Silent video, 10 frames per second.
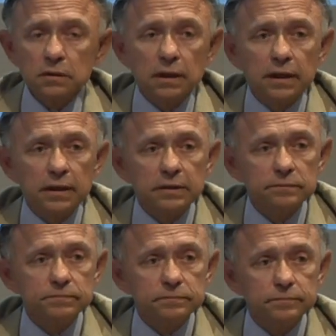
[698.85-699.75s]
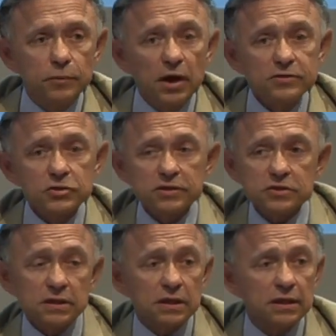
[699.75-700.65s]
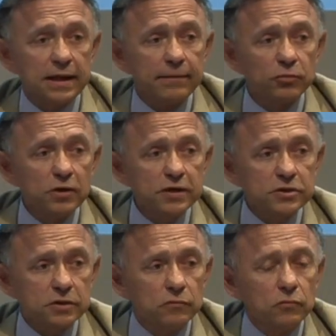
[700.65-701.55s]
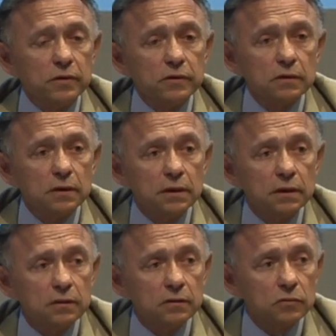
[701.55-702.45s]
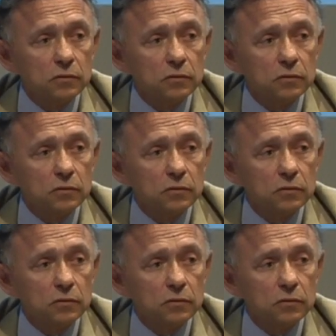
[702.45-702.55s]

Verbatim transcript: Uh, projects in collaboration with uh,